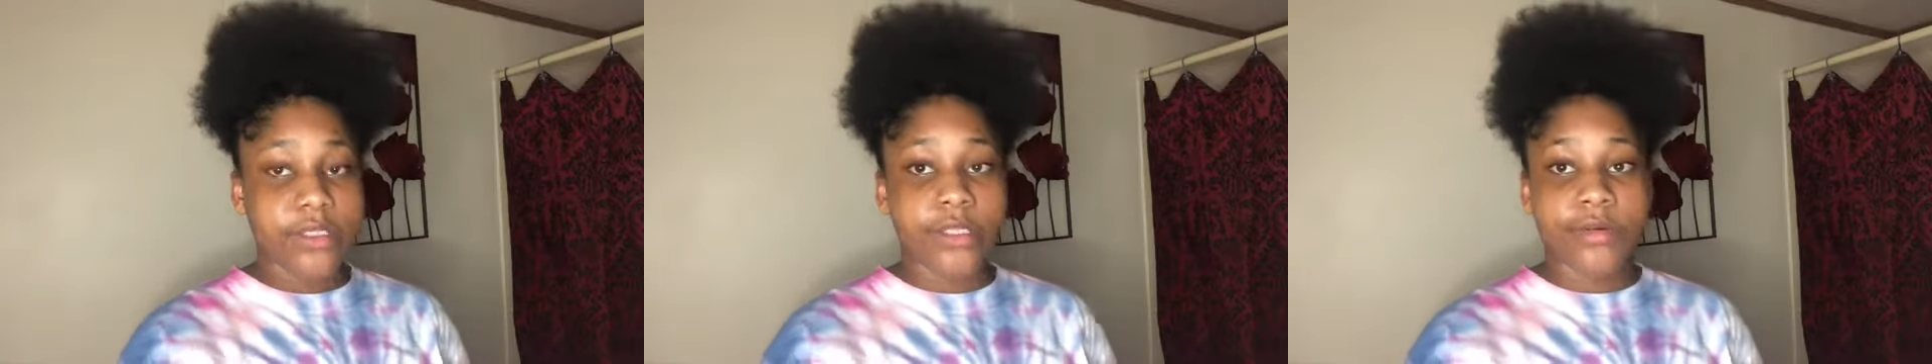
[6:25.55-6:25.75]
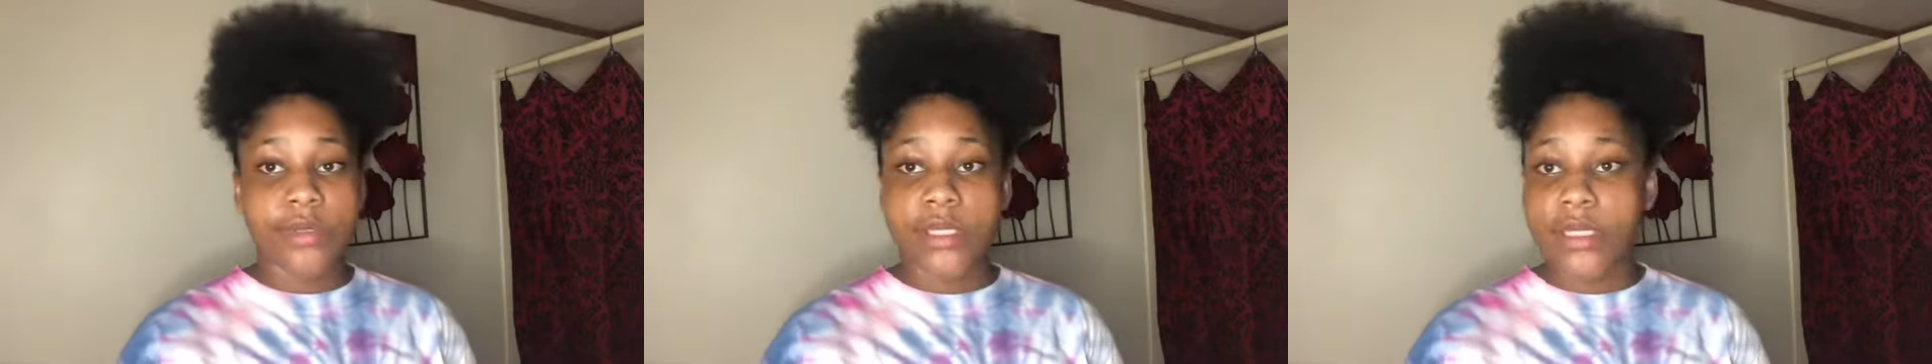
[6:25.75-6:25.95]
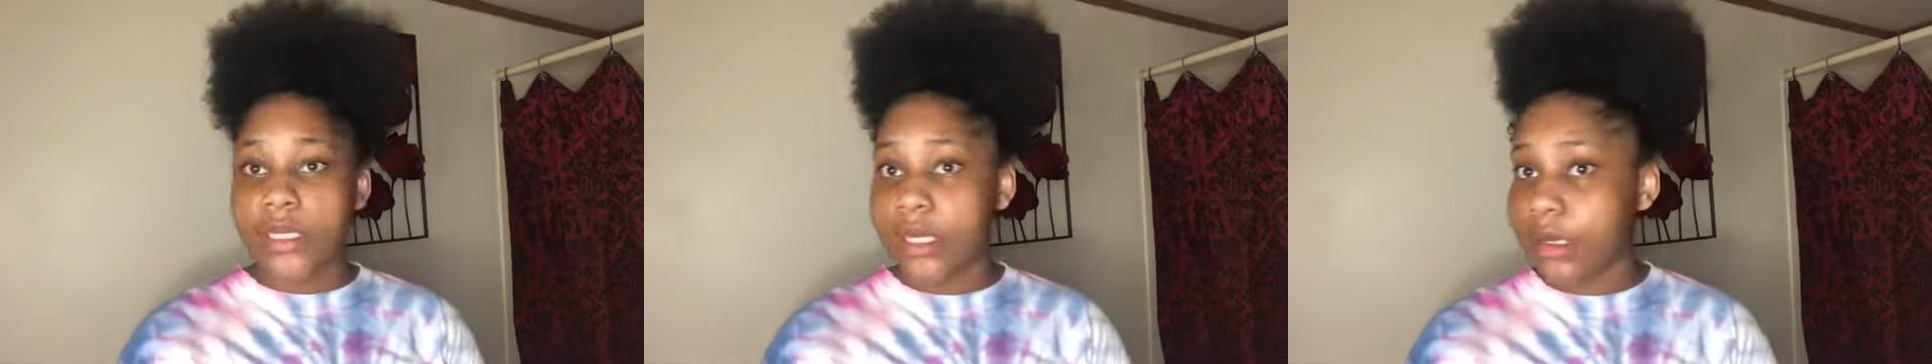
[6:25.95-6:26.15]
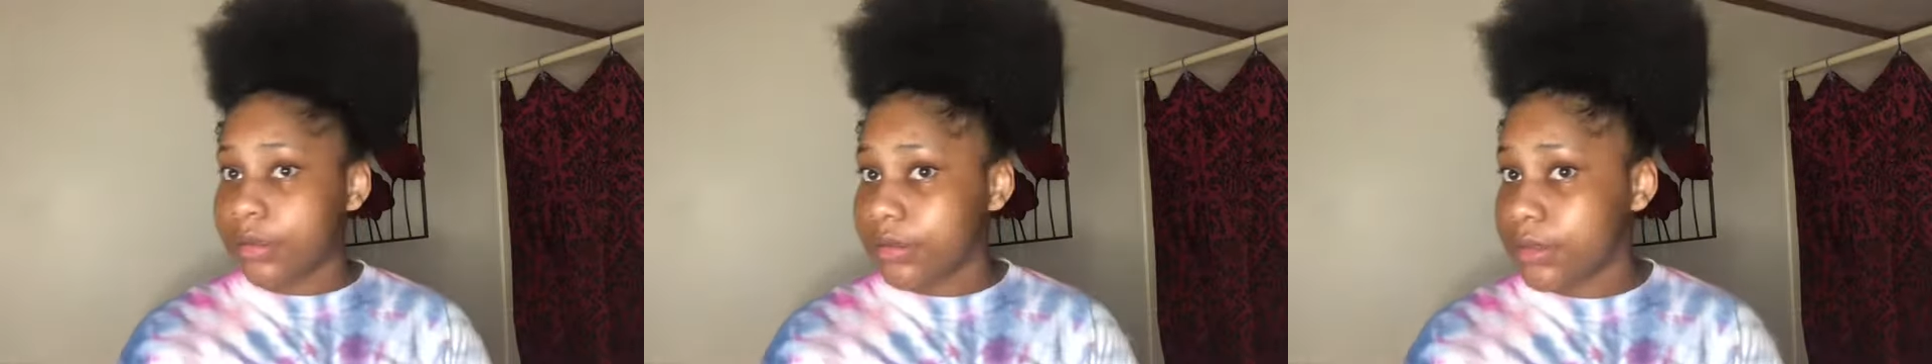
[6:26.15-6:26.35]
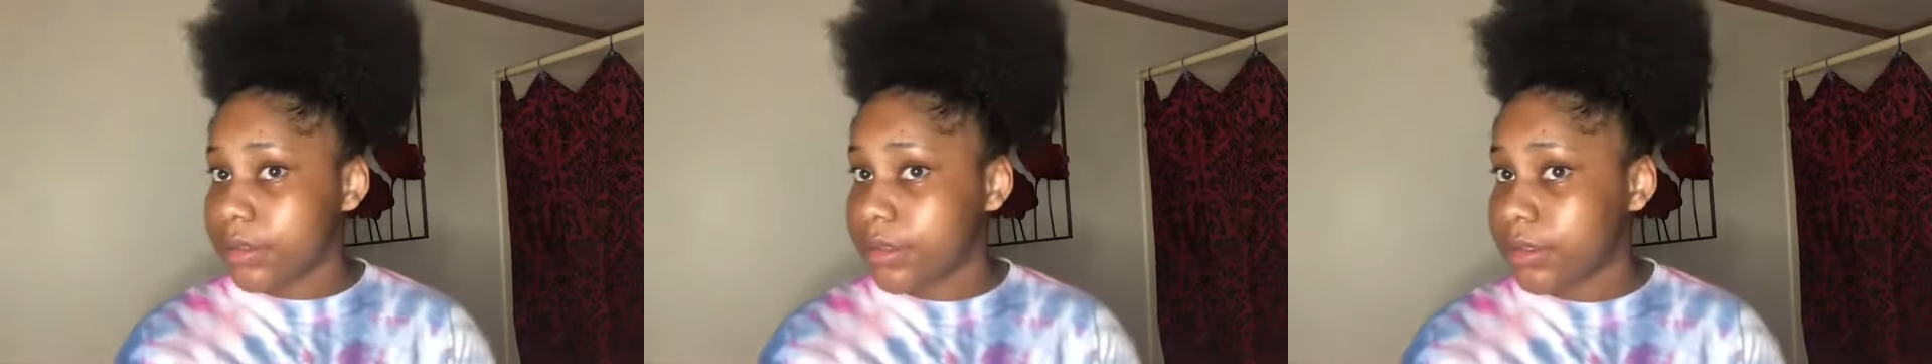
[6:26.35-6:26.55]
it really
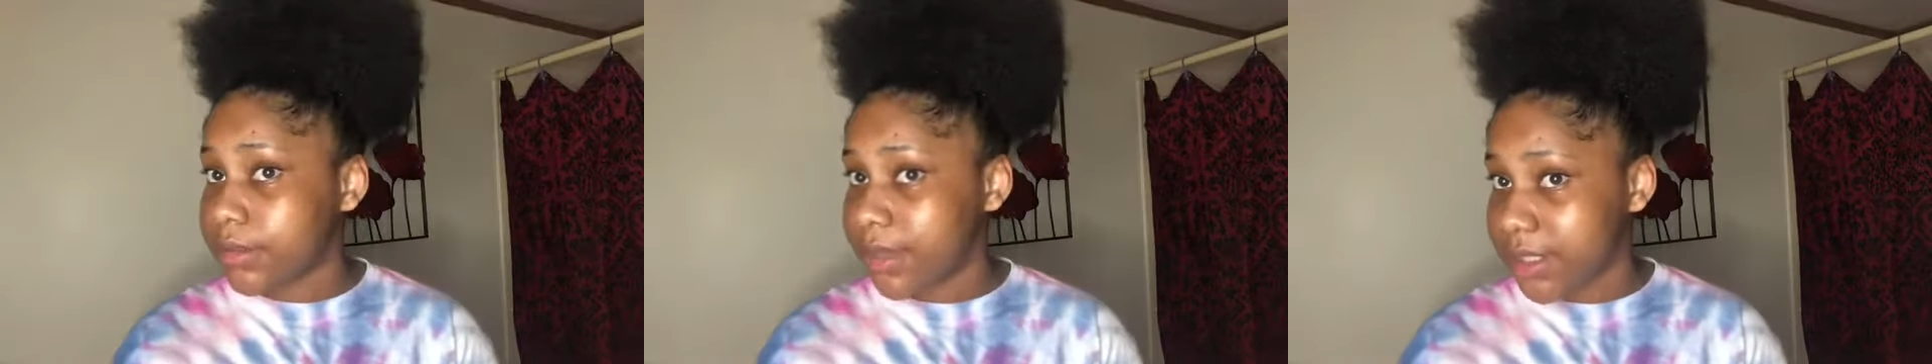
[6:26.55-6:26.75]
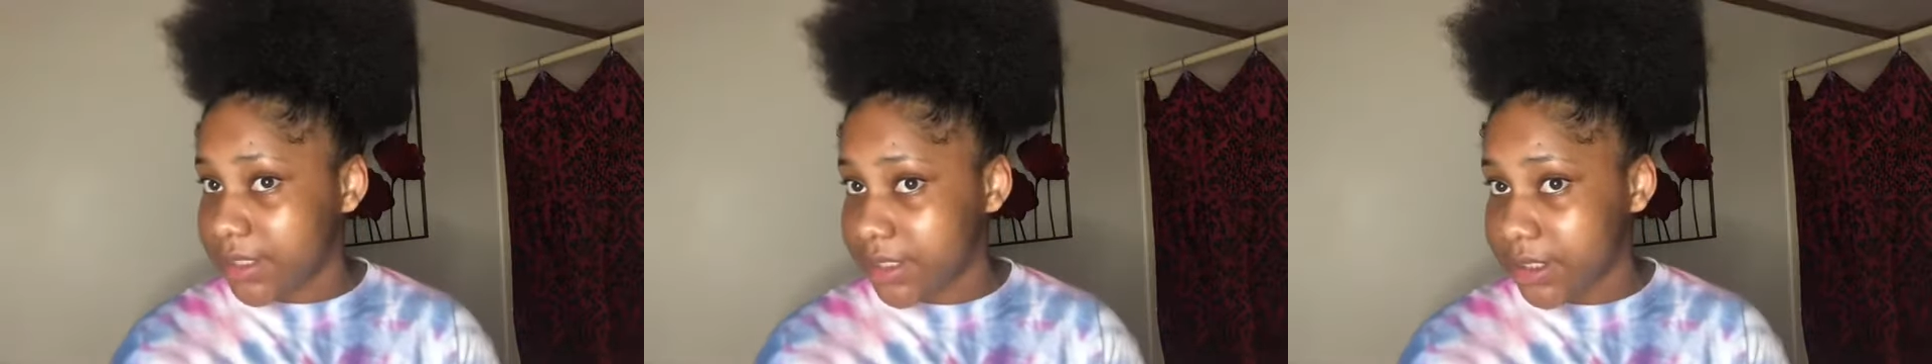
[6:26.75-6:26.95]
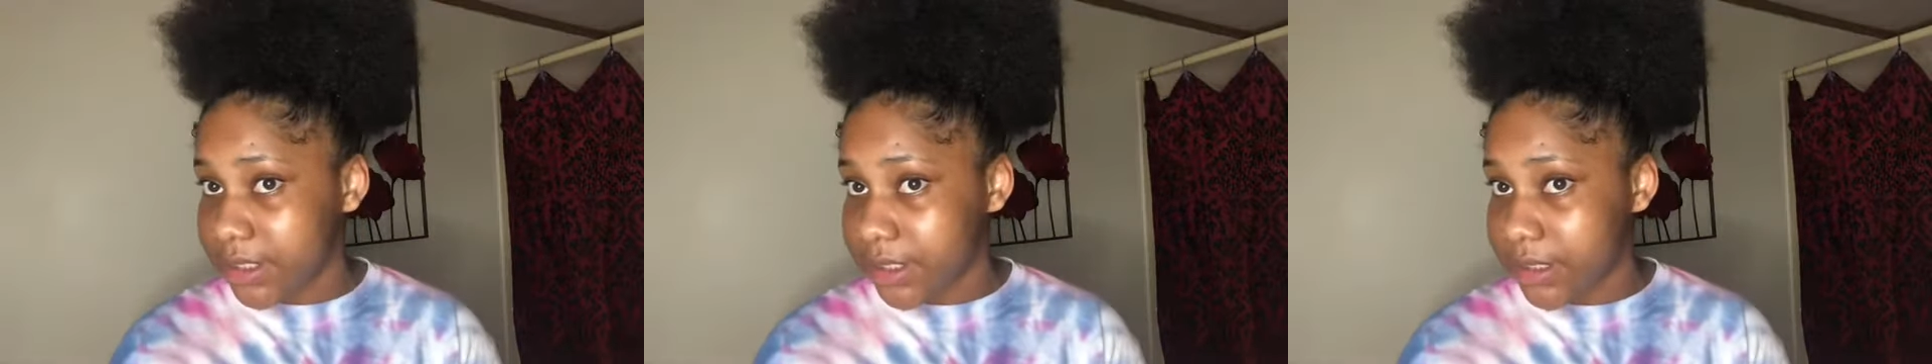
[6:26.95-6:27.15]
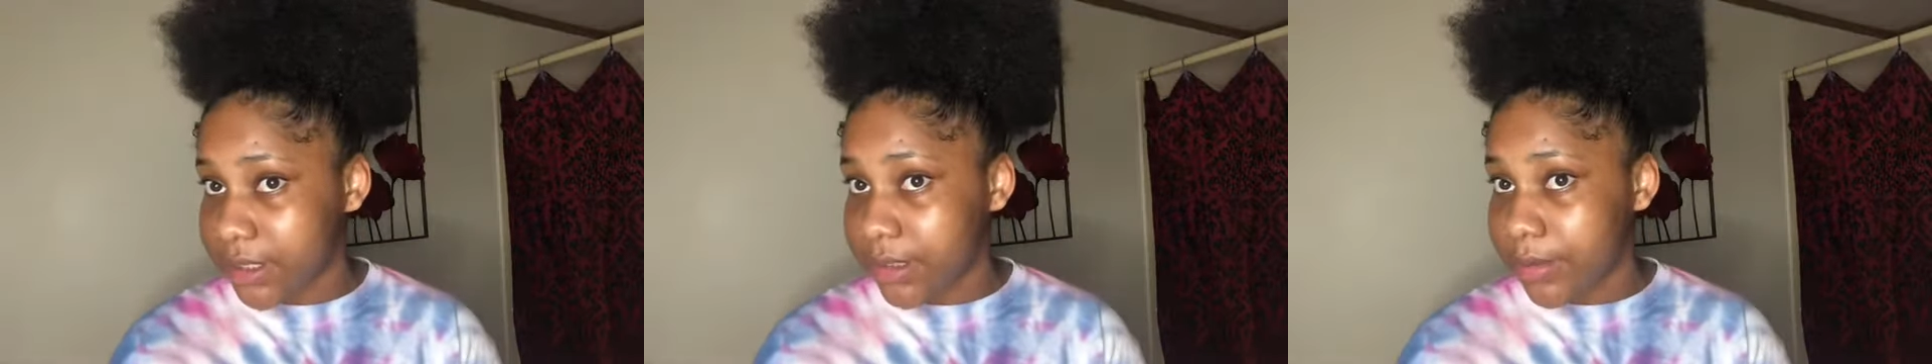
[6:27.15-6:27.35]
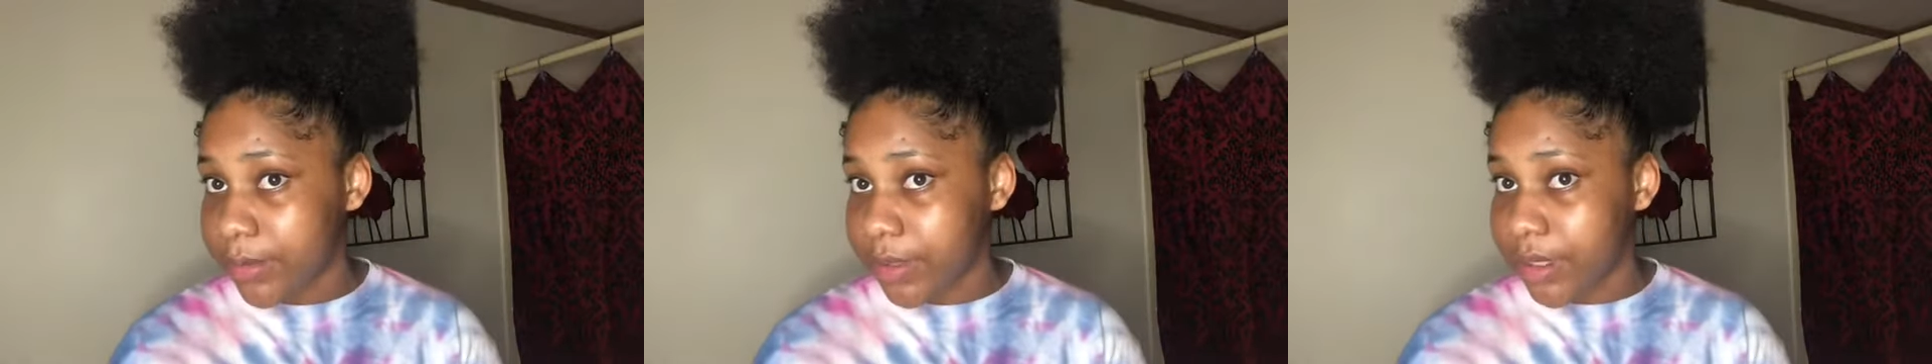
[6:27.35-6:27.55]
helps my
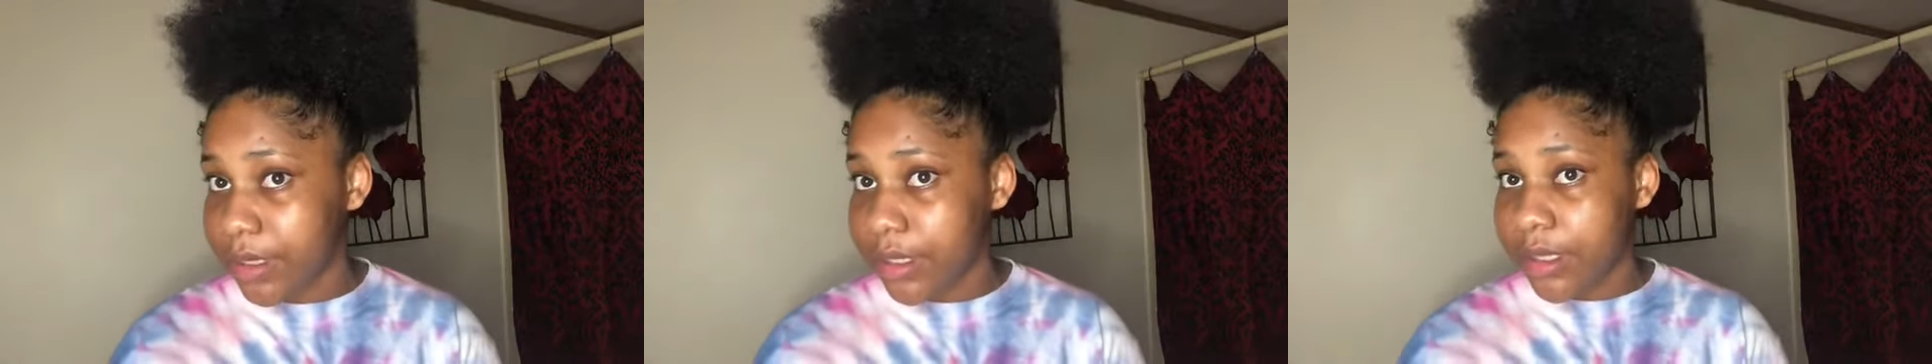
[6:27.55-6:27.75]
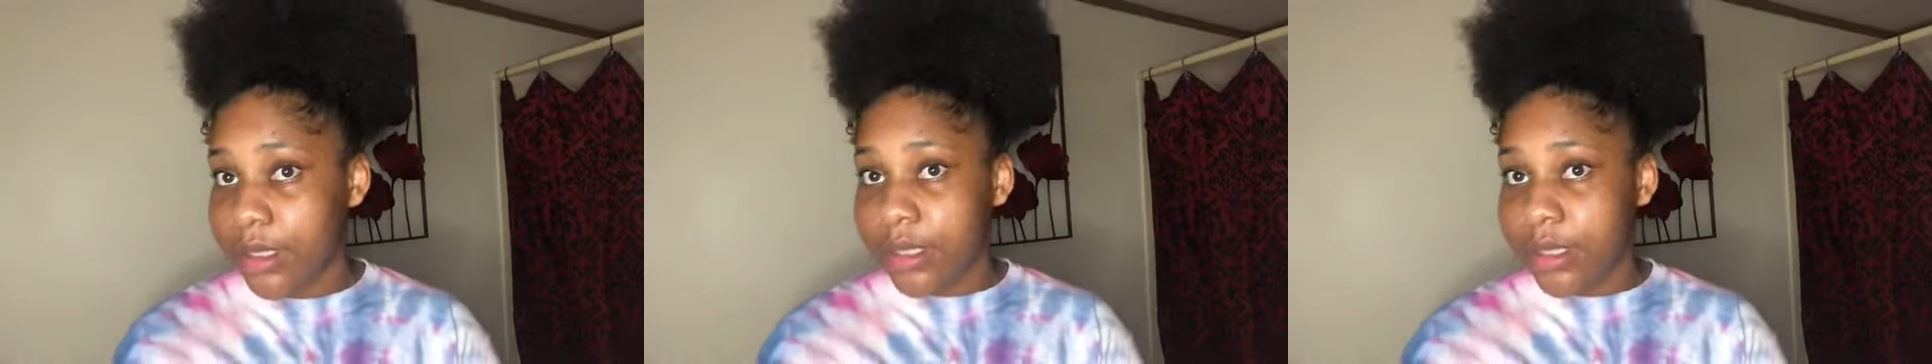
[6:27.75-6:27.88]
skin. But